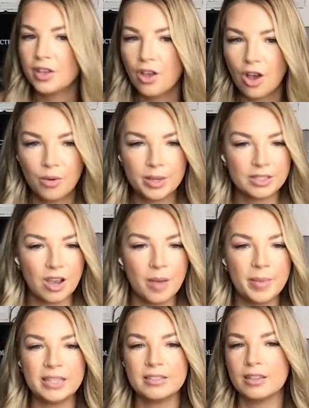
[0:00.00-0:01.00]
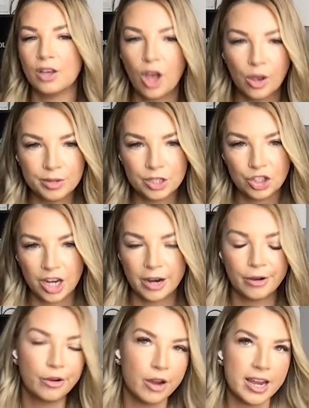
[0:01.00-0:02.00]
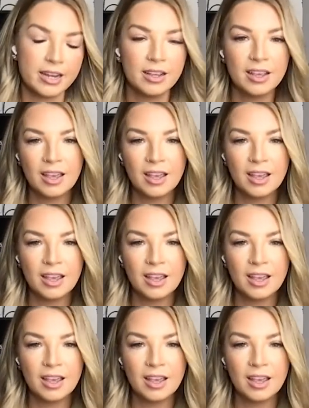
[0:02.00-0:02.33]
They'll always comment. They'll always share. Great.